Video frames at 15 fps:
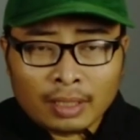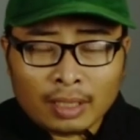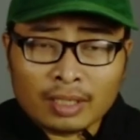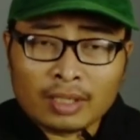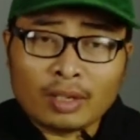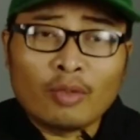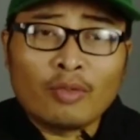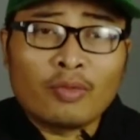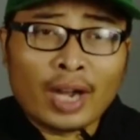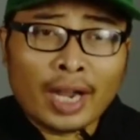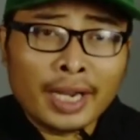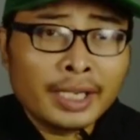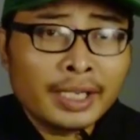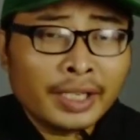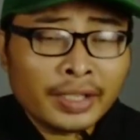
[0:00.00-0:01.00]
as a
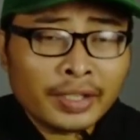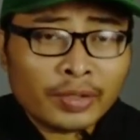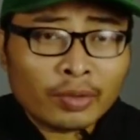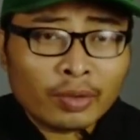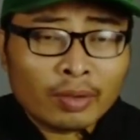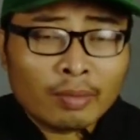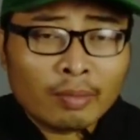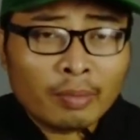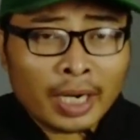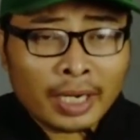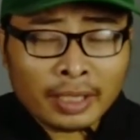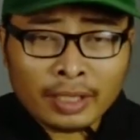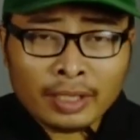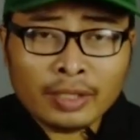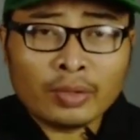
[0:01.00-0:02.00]
fine dish
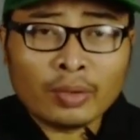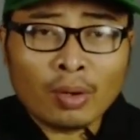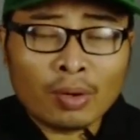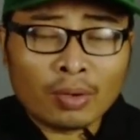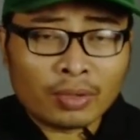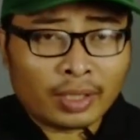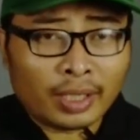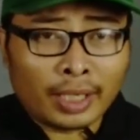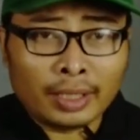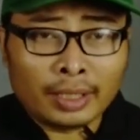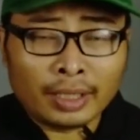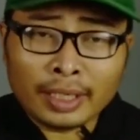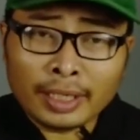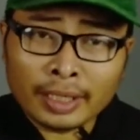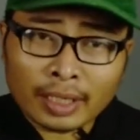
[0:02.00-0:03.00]
by the dissolved
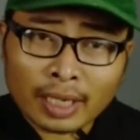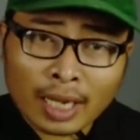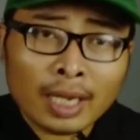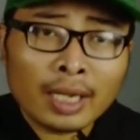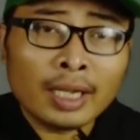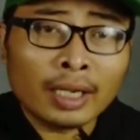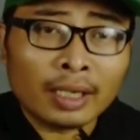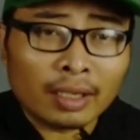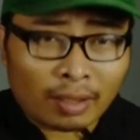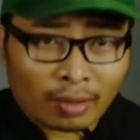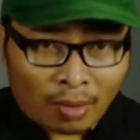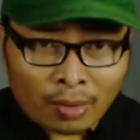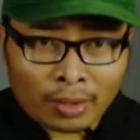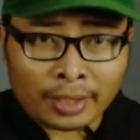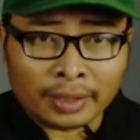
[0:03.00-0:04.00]
and clear agar
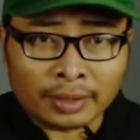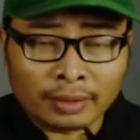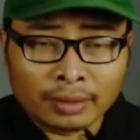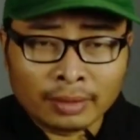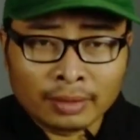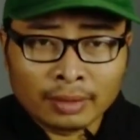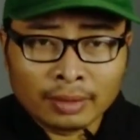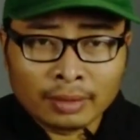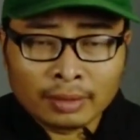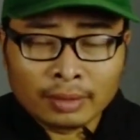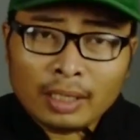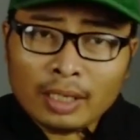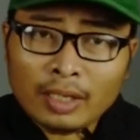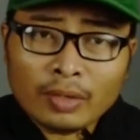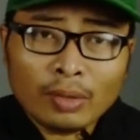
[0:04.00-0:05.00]
around it.
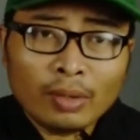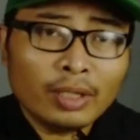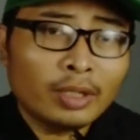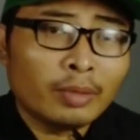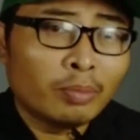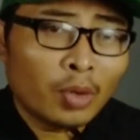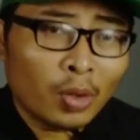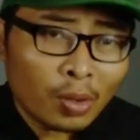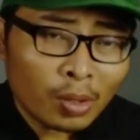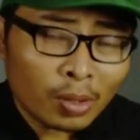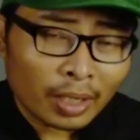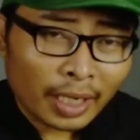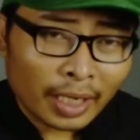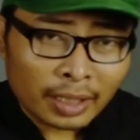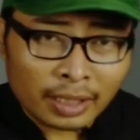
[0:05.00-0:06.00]
He isolated the
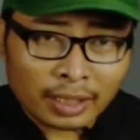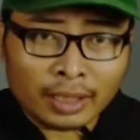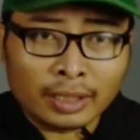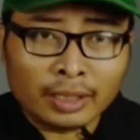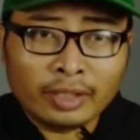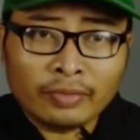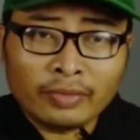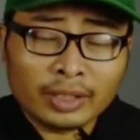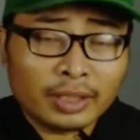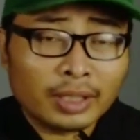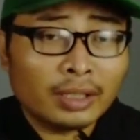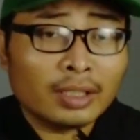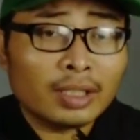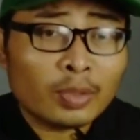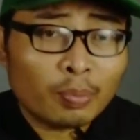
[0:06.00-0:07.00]
mold and identified
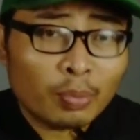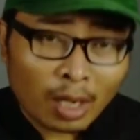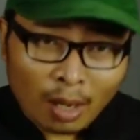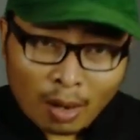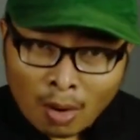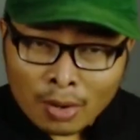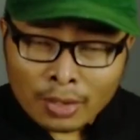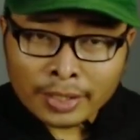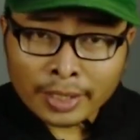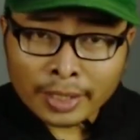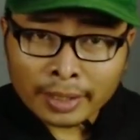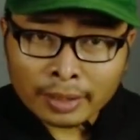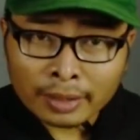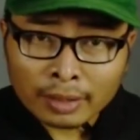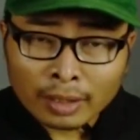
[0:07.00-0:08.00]
it as
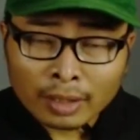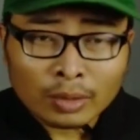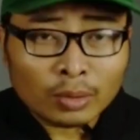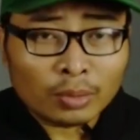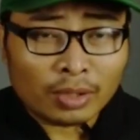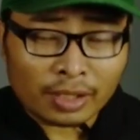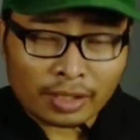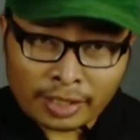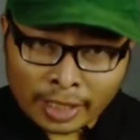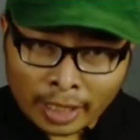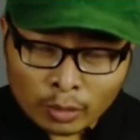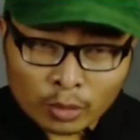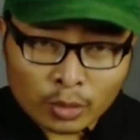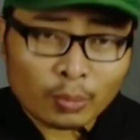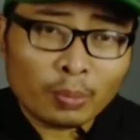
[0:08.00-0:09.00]
belonging to the
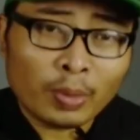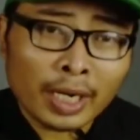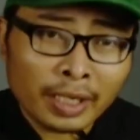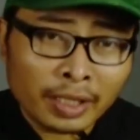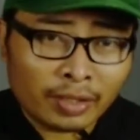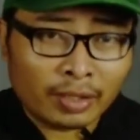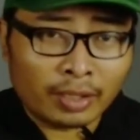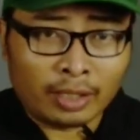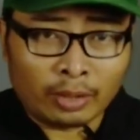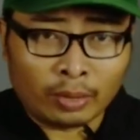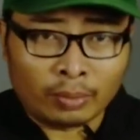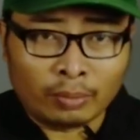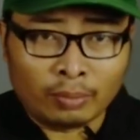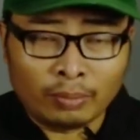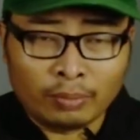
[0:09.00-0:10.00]
genus
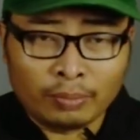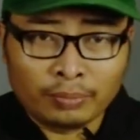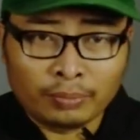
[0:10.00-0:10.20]
Penicillium.